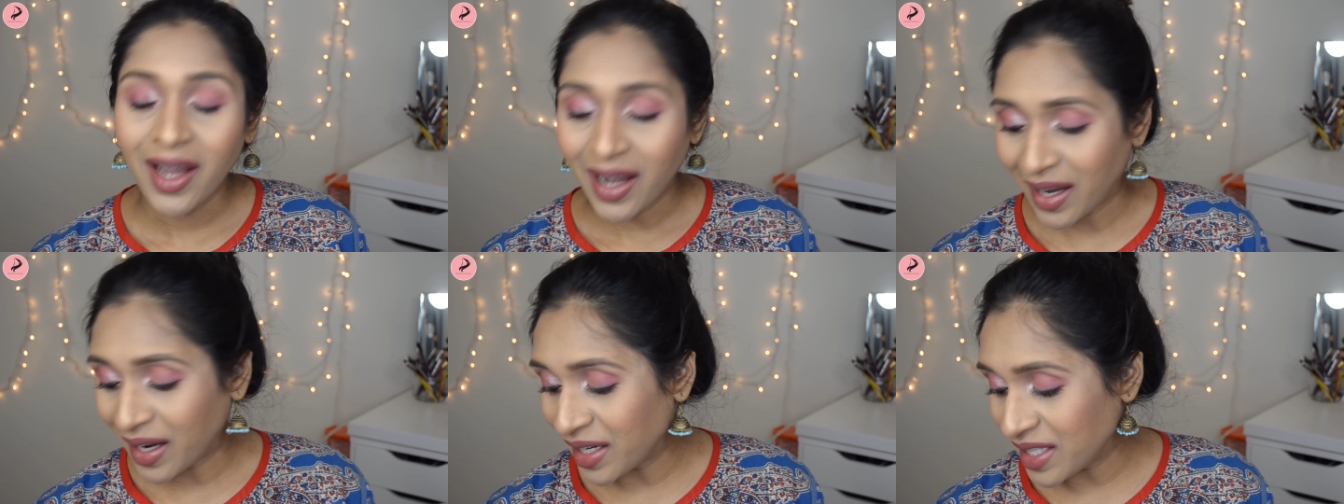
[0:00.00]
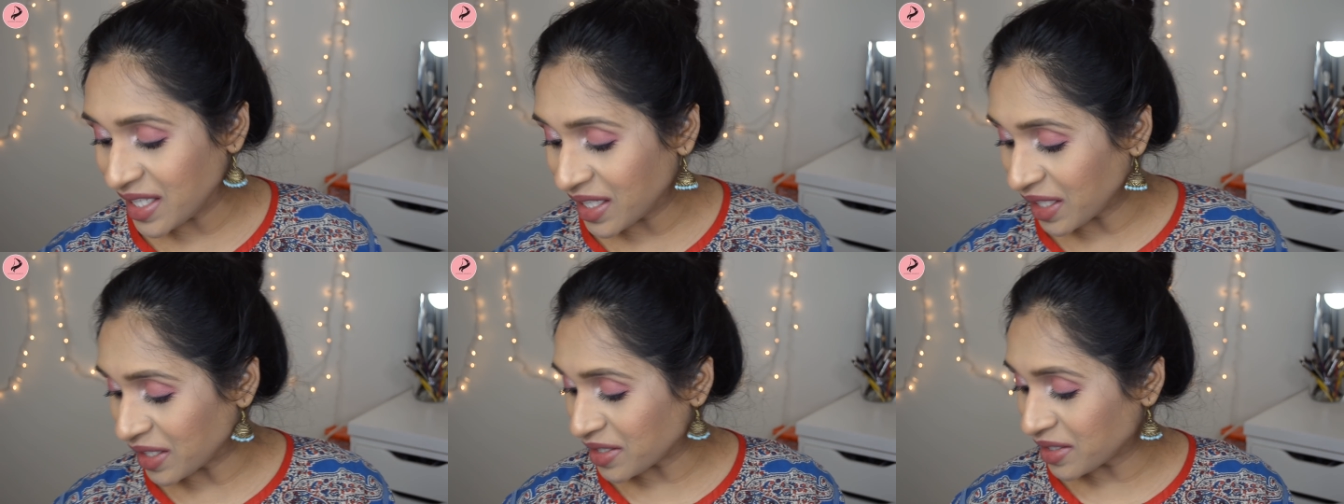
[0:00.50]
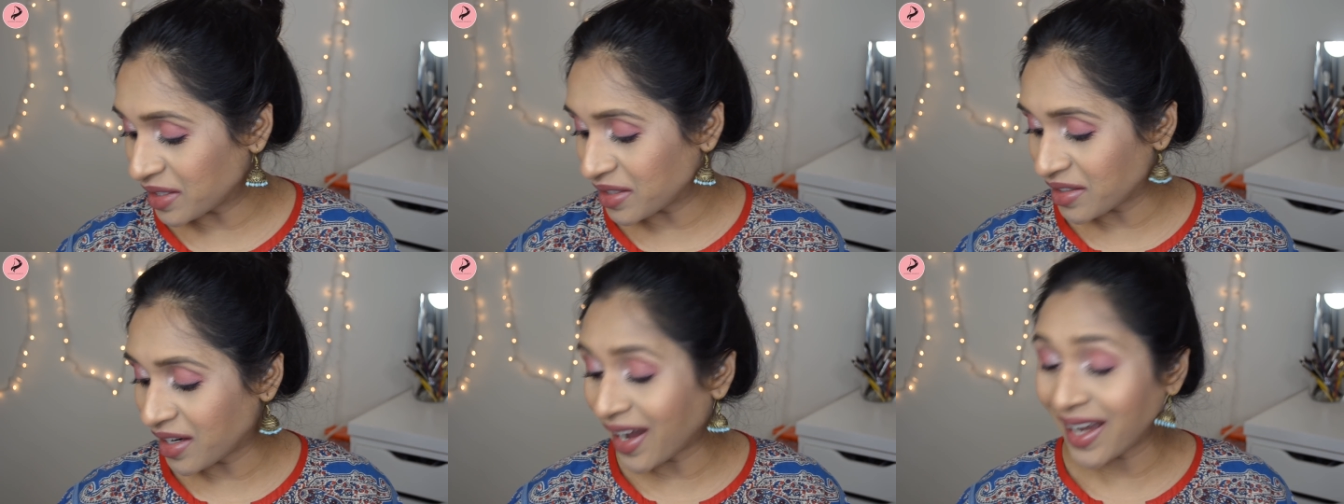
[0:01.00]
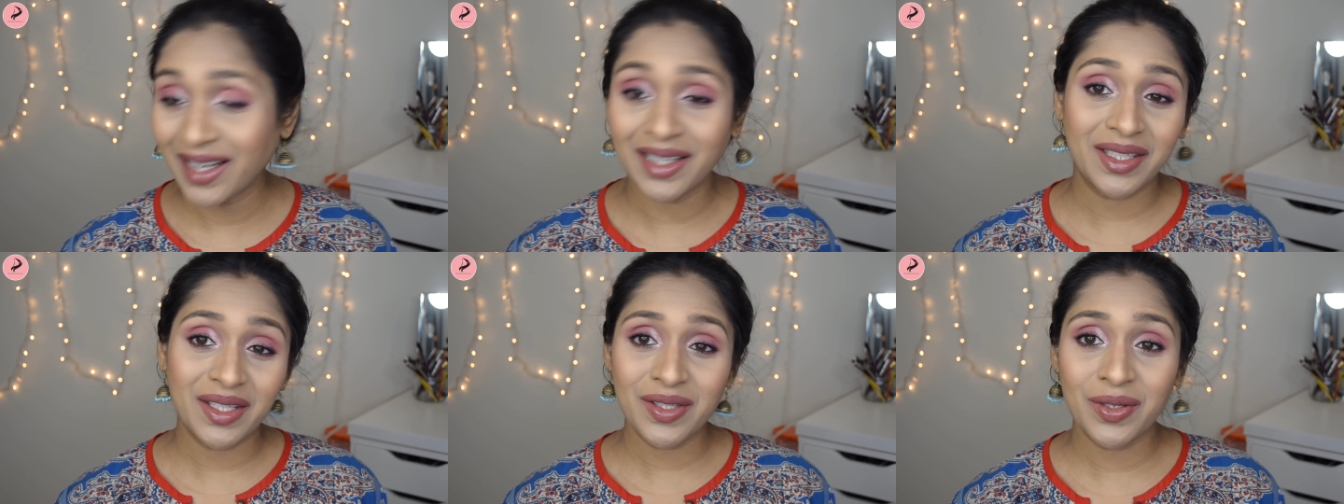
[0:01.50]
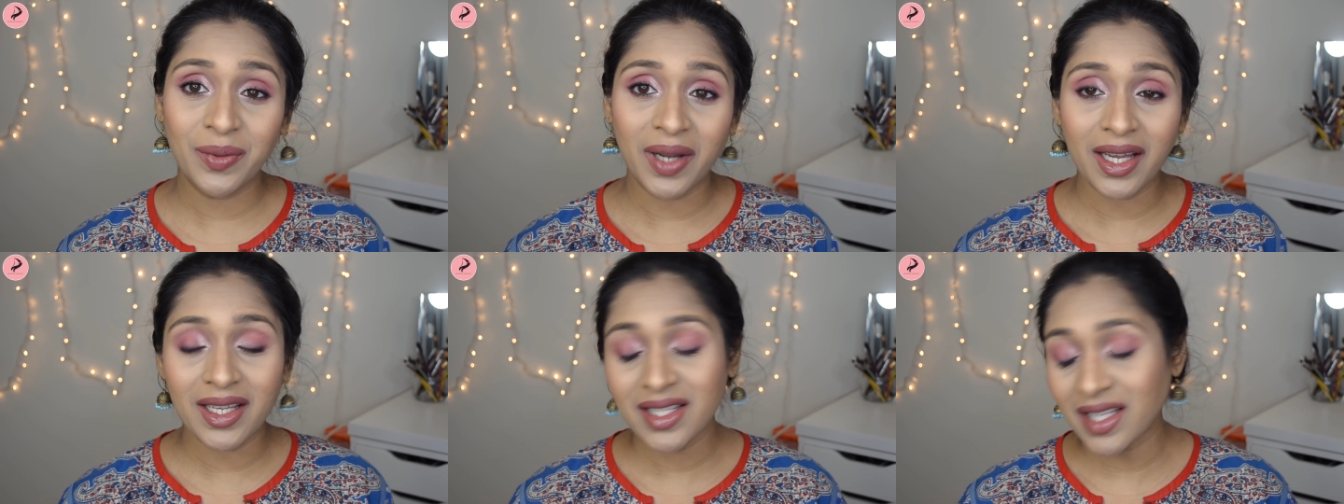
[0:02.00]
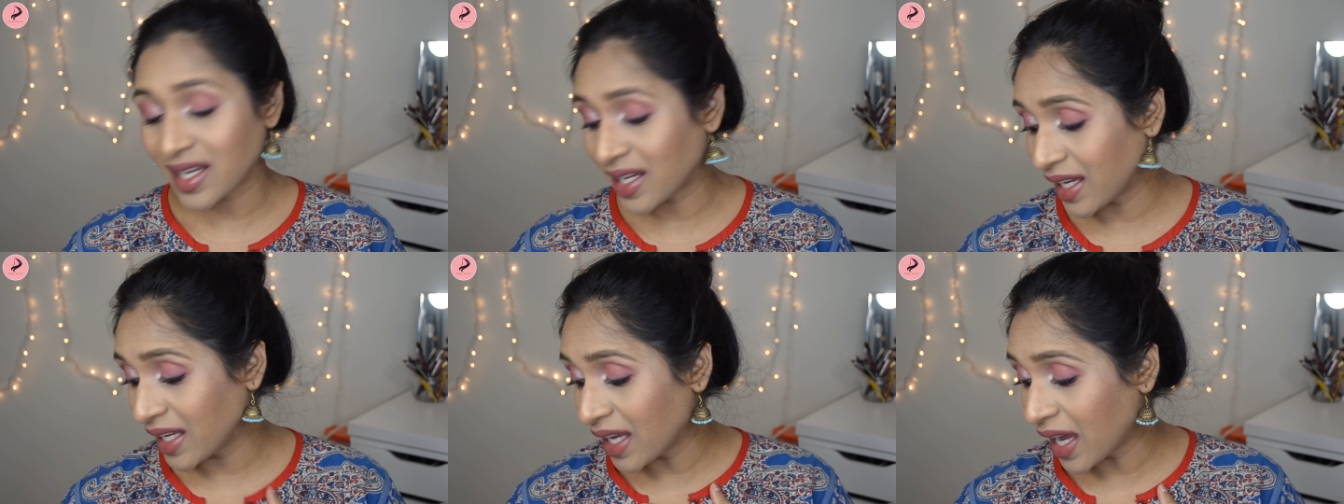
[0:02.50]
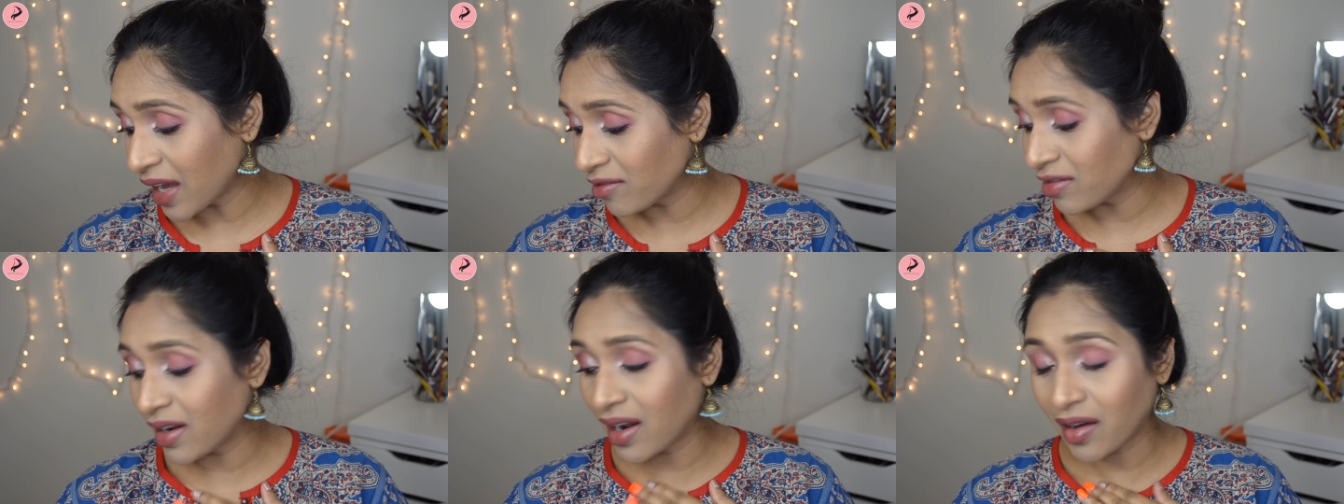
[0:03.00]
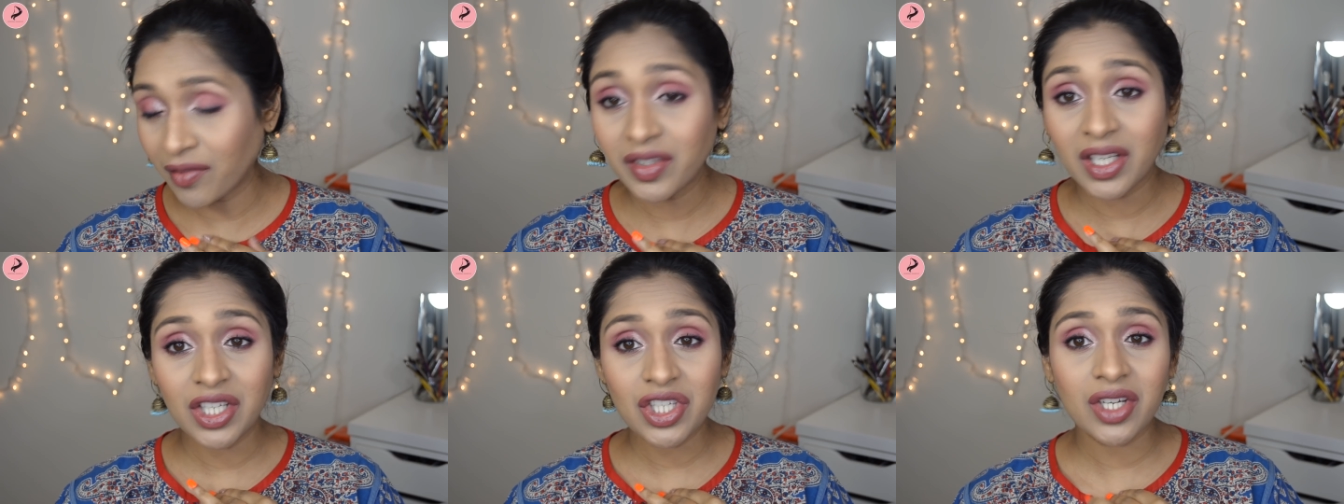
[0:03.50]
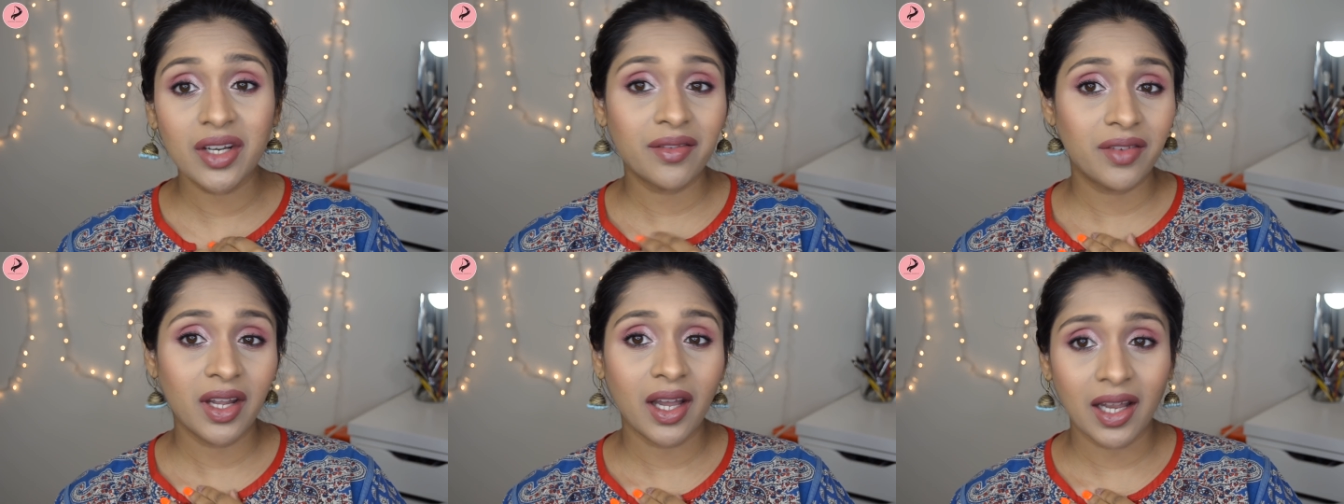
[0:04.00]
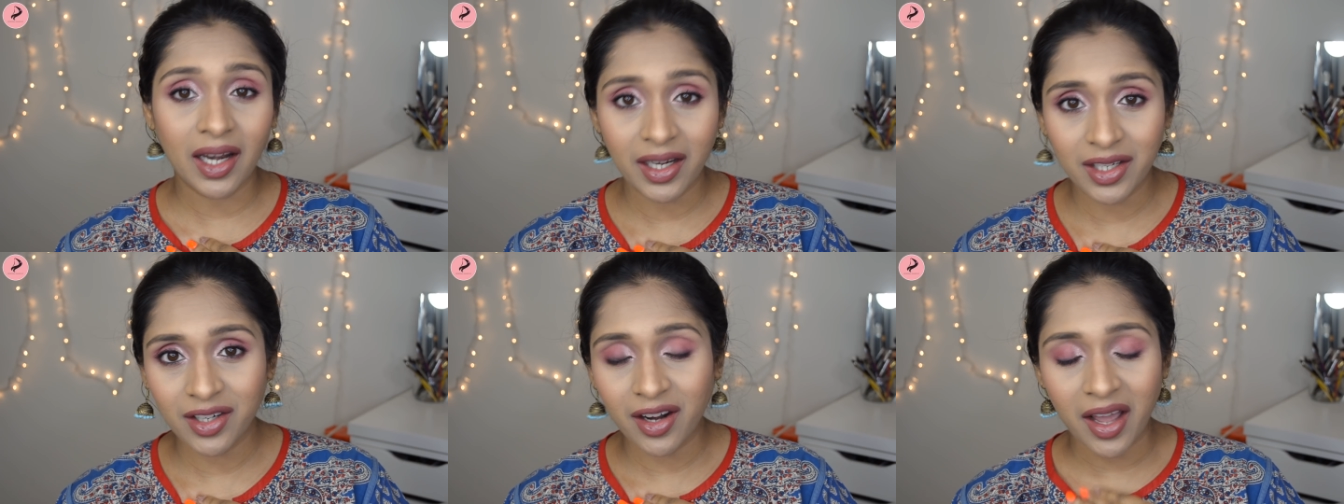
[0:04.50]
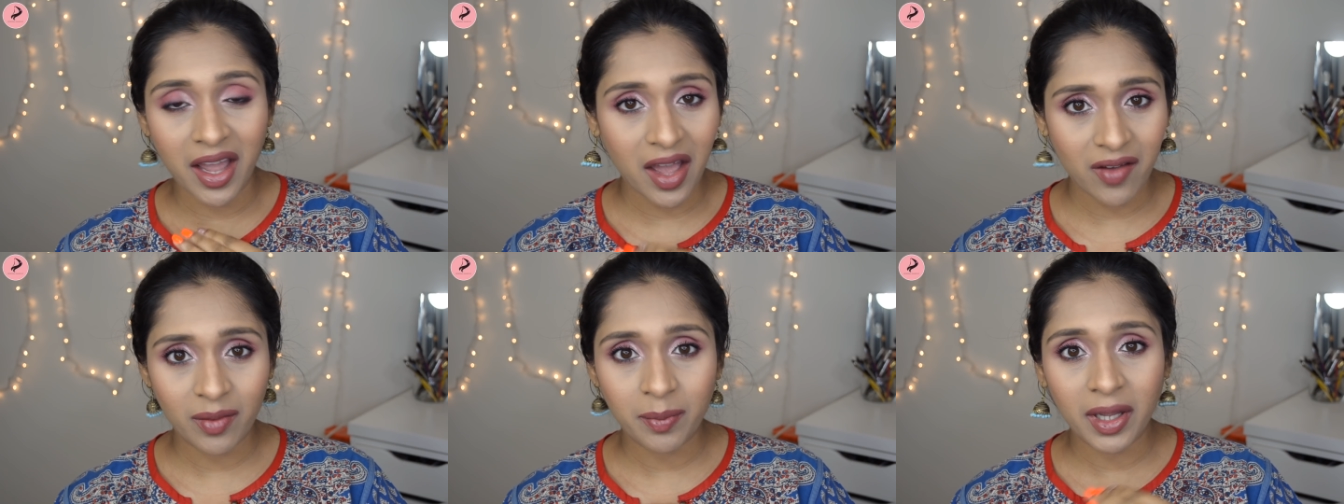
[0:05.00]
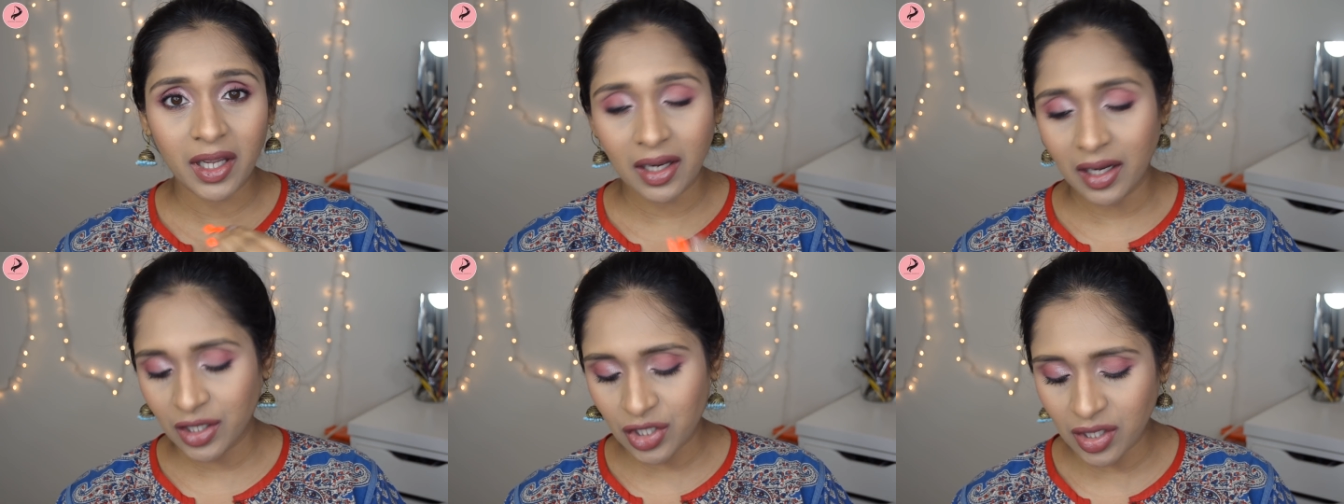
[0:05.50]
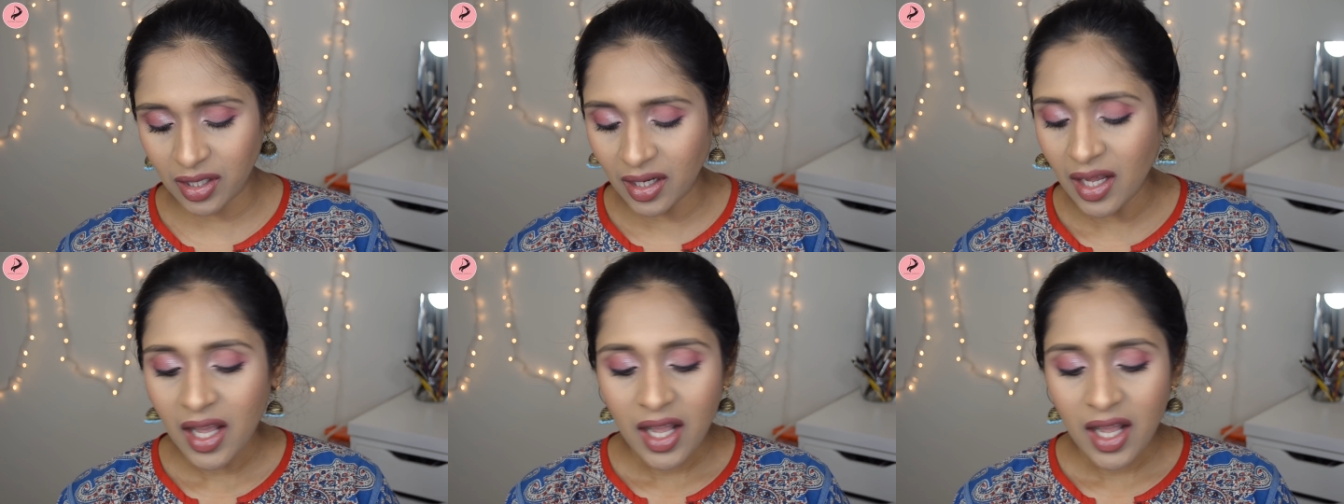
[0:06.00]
declutter highlighters, you guys. I have loved each and every highlighter I have in my collection.